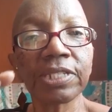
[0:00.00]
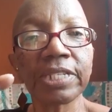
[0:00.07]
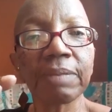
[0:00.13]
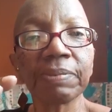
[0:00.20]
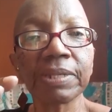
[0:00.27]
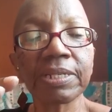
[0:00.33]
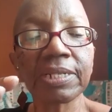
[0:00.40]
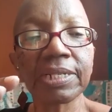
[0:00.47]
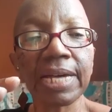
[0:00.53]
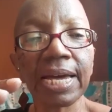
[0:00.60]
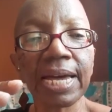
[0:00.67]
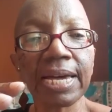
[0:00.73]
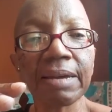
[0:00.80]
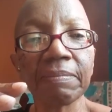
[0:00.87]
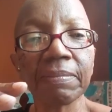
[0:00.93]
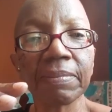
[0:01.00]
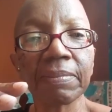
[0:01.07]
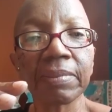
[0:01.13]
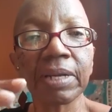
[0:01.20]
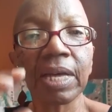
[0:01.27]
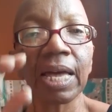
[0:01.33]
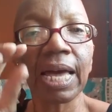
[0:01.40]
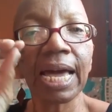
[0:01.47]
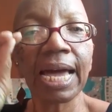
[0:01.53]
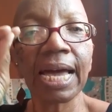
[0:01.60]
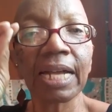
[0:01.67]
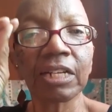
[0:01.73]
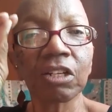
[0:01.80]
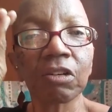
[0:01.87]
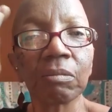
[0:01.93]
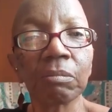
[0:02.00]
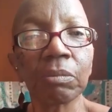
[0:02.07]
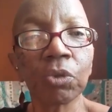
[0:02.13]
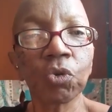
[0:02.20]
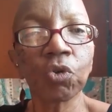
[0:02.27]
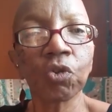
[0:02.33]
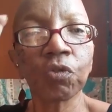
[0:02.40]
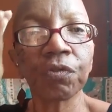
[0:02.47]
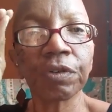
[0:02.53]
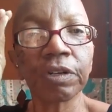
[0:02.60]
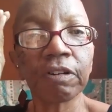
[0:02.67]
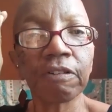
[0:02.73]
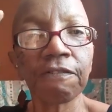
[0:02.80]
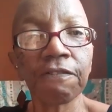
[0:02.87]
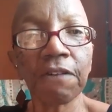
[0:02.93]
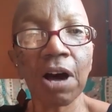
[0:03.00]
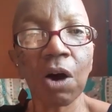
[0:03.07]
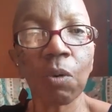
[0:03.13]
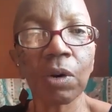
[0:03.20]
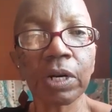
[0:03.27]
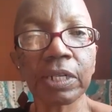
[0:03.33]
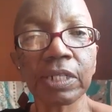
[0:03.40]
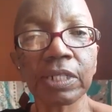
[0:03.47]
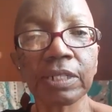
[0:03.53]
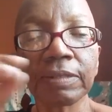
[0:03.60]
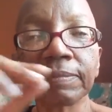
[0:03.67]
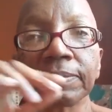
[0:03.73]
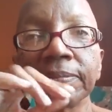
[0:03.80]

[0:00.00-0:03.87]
step at a time and move forward.